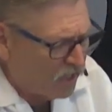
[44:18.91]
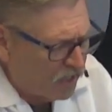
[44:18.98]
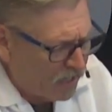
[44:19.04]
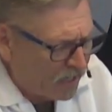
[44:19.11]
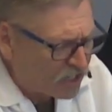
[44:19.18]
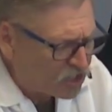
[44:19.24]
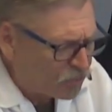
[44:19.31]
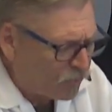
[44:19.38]

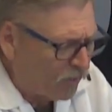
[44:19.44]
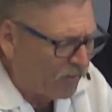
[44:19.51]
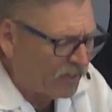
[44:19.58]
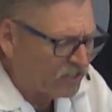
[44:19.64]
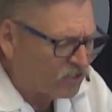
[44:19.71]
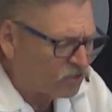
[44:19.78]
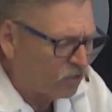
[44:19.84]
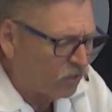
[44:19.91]

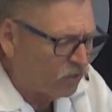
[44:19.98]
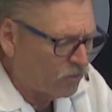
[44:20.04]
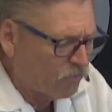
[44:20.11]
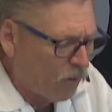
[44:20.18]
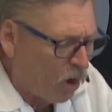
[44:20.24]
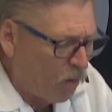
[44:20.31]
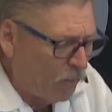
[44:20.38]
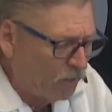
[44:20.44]
experiencing certain
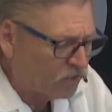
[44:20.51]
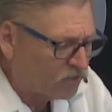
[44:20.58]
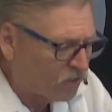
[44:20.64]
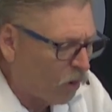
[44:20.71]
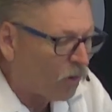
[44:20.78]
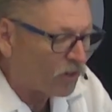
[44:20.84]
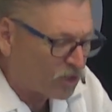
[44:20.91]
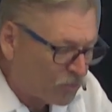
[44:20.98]
moments,
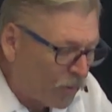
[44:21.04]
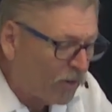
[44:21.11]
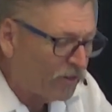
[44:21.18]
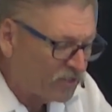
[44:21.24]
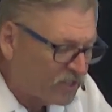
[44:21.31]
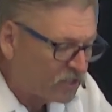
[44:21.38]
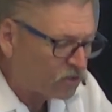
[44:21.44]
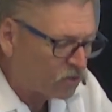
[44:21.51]
or
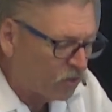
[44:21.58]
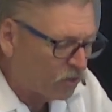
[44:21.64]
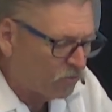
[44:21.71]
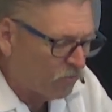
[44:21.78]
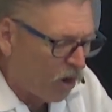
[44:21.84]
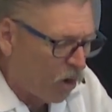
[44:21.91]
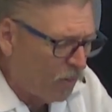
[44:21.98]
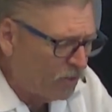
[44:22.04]
experiencing certain
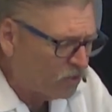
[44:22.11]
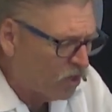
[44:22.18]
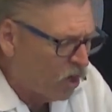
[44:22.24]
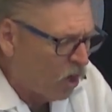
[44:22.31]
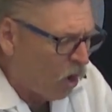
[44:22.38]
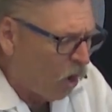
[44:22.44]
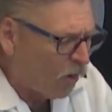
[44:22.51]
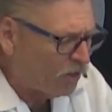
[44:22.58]
moments,
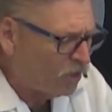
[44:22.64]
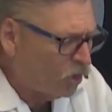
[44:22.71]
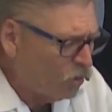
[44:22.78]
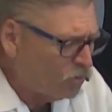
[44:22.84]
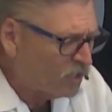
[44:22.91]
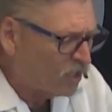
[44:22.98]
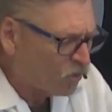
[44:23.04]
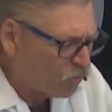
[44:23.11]
or
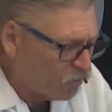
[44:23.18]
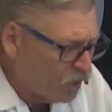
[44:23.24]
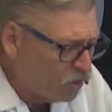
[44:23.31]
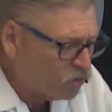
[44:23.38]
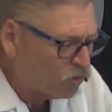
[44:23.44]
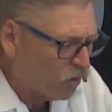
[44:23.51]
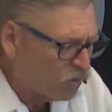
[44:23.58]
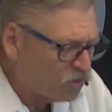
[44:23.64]
using
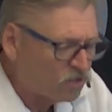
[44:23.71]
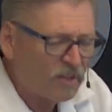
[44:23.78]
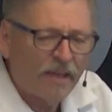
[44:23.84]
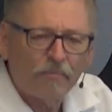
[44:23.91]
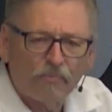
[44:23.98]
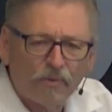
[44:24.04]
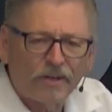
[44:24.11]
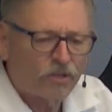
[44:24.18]
resources that
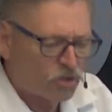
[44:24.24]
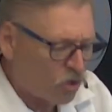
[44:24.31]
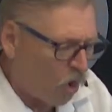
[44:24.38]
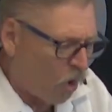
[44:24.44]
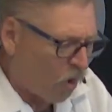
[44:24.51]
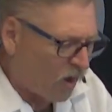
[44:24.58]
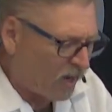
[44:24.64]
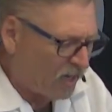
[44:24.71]
bring
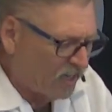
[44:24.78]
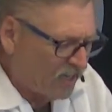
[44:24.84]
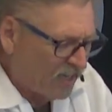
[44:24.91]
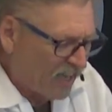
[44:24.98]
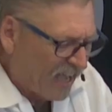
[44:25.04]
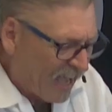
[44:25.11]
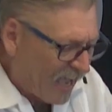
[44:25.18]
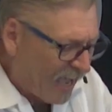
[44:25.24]
joy
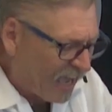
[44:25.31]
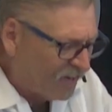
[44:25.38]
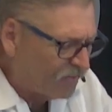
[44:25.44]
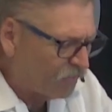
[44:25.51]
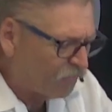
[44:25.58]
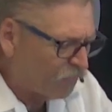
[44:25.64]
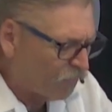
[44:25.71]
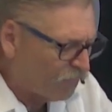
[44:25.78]

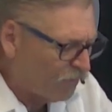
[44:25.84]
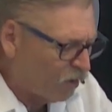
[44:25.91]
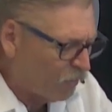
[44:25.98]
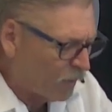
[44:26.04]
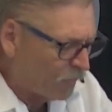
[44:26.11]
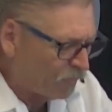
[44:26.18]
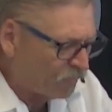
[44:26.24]
and fulfillment.